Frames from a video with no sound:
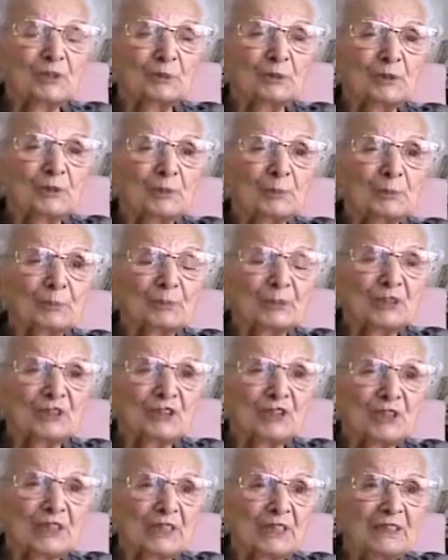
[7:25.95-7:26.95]
to
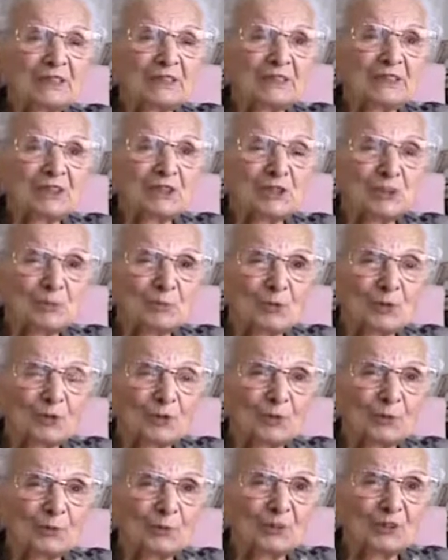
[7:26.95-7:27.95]
appreciate things
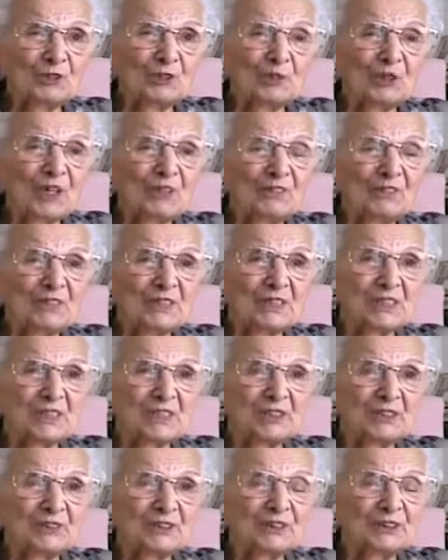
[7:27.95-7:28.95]
more when you have
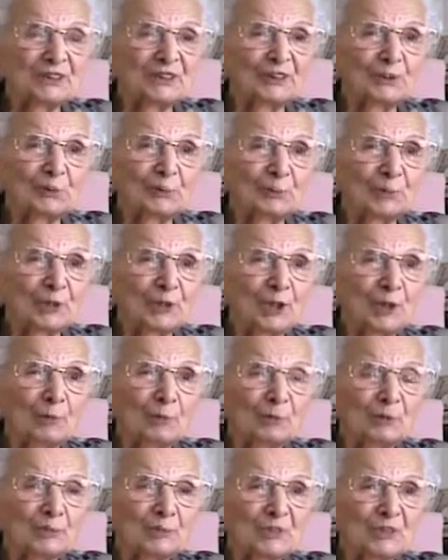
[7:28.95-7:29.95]
these different little
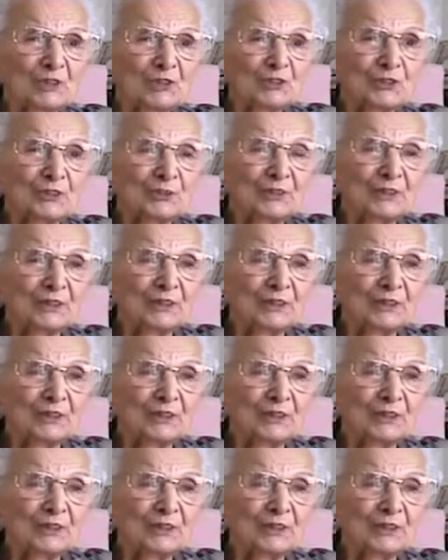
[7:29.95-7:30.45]
problems in your